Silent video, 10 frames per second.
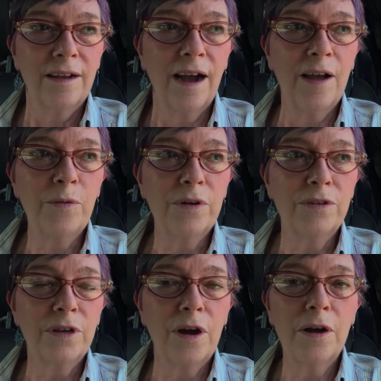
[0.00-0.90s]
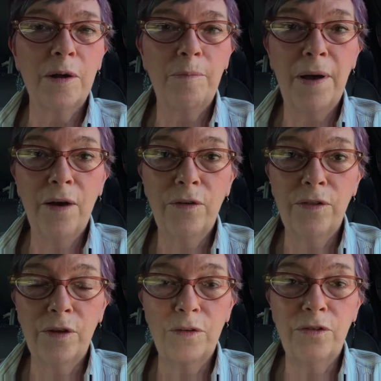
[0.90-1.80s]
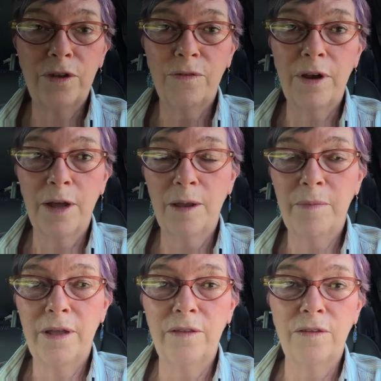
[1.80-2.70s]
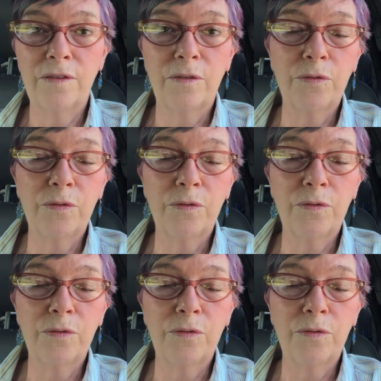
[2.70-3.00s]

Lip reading: I will talk about those different elements